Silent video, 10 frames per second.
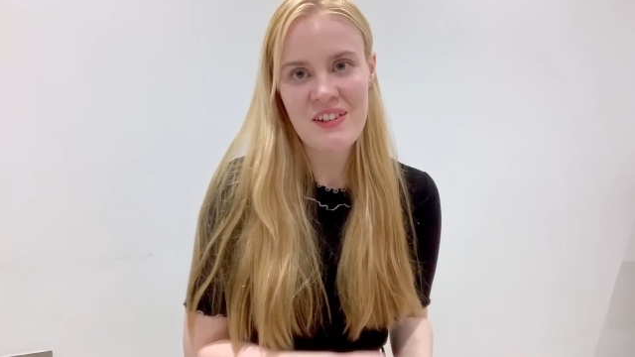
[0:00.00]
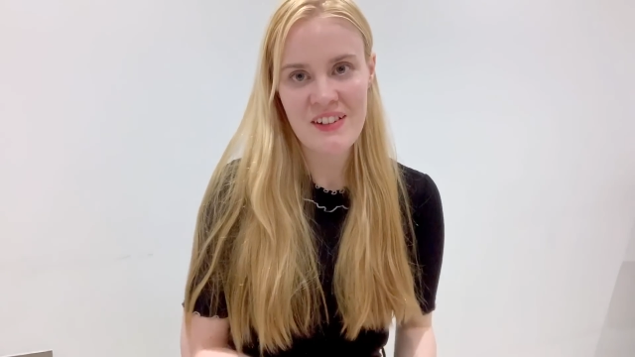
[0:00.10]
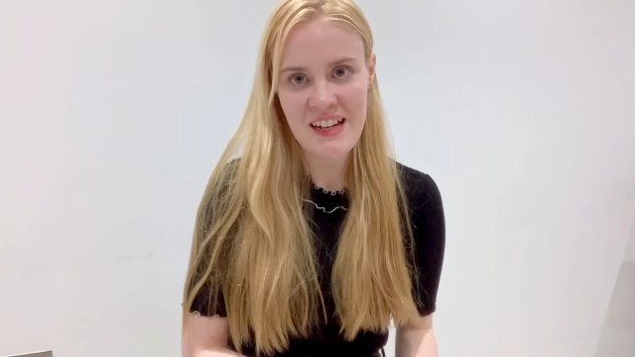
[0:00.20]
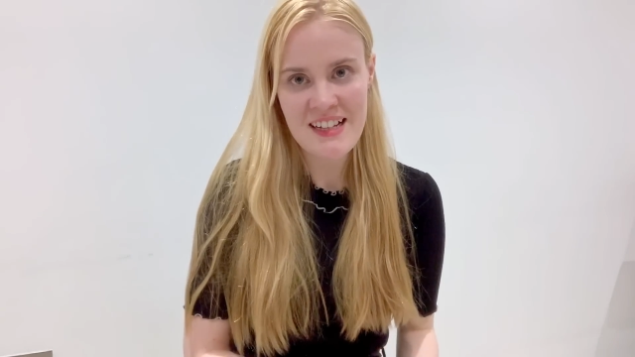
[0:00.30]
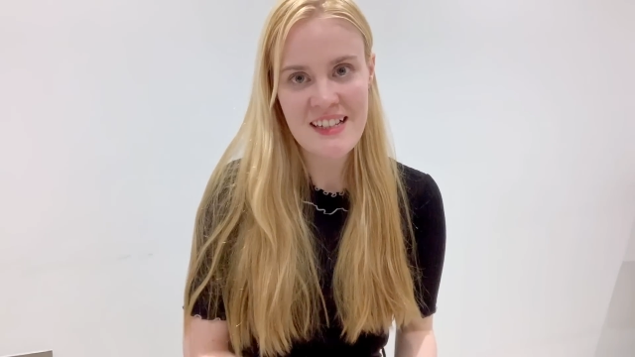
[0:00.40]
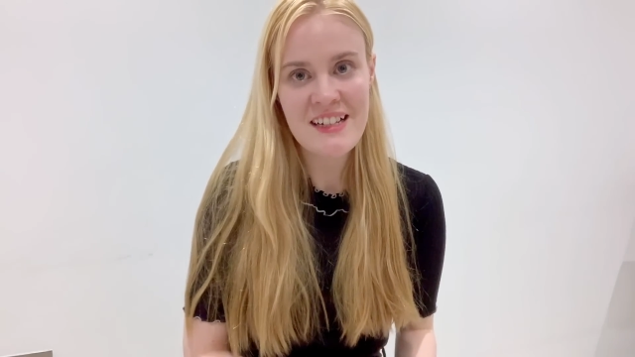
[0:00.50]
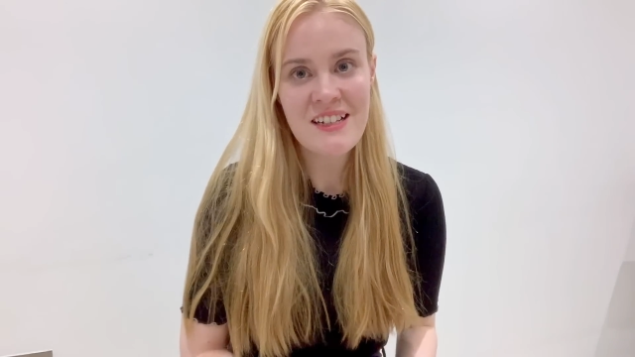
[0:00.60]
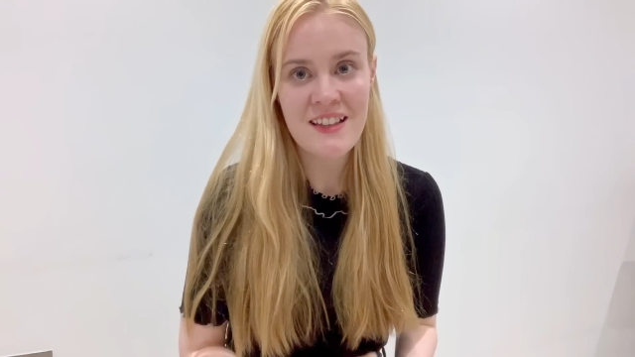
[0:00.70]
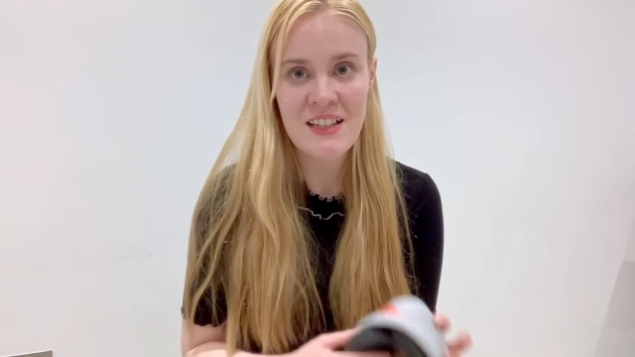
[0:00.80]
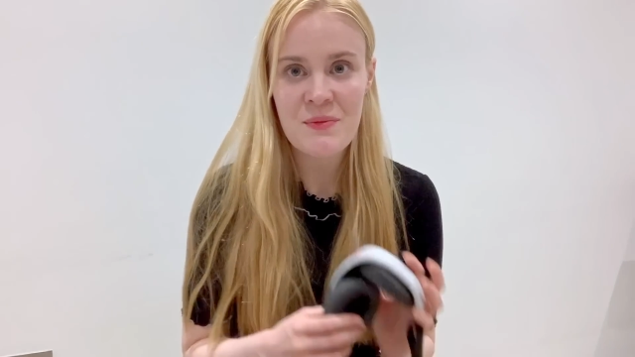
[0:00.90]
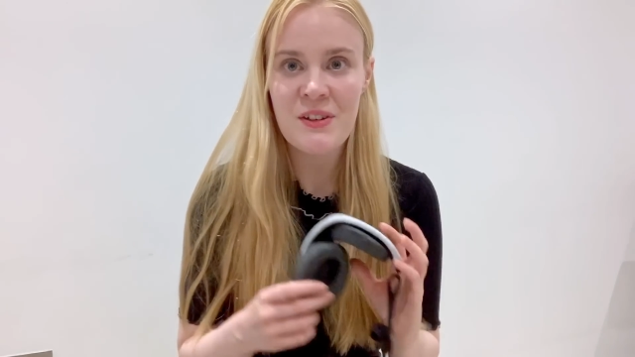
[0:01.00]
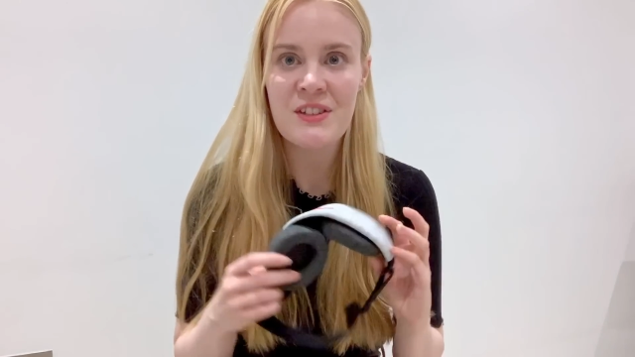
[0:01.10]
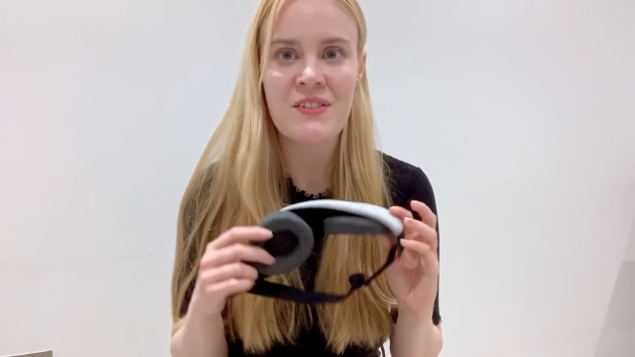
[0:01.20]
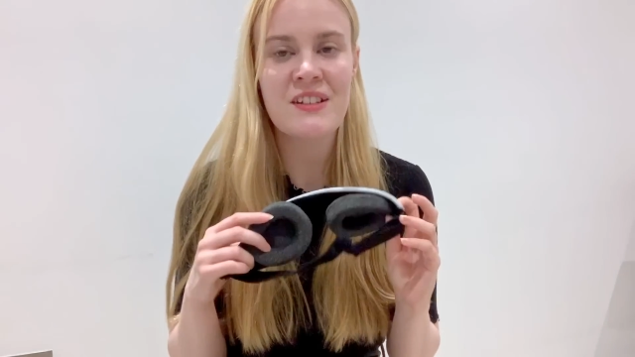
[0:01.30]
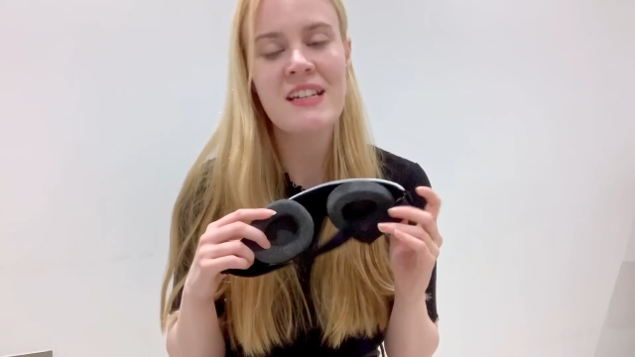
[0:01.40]
on nicely to the
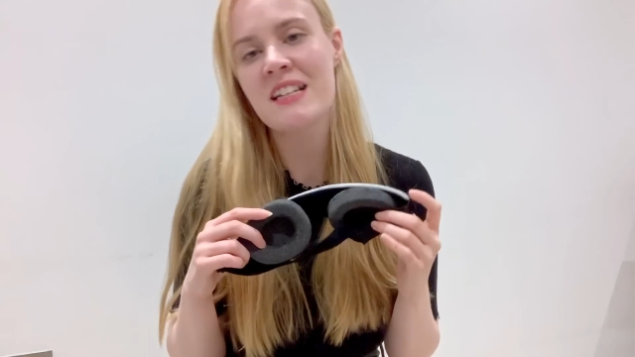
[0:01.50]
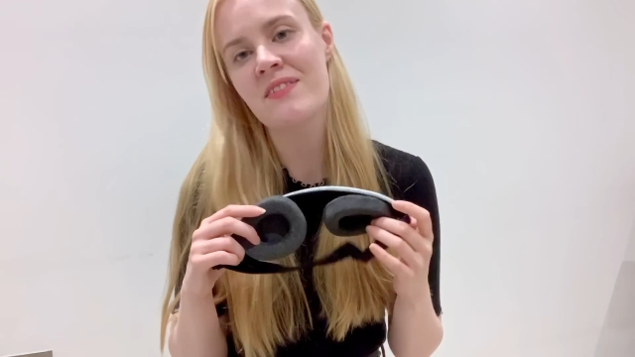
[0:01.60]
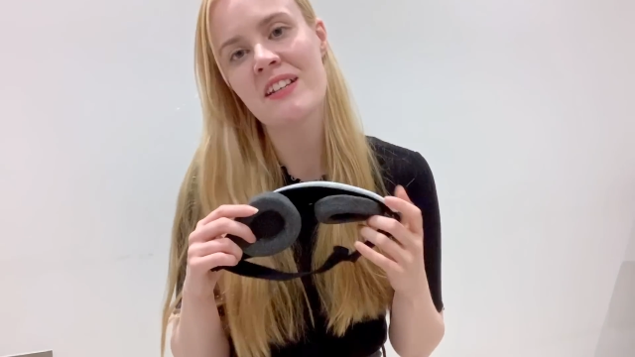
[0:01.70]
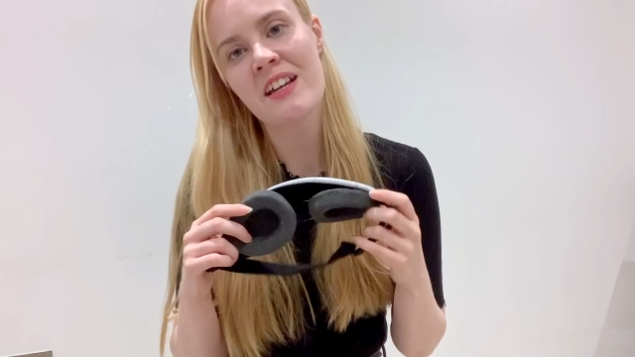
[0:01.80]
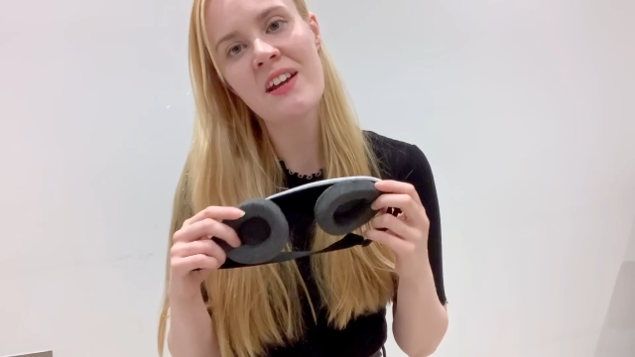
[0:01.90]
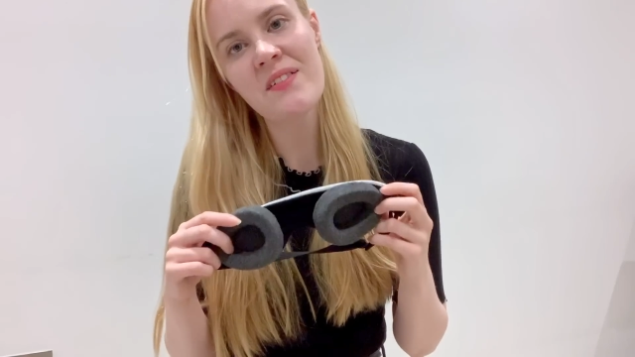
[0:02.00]
sponsor of today's video,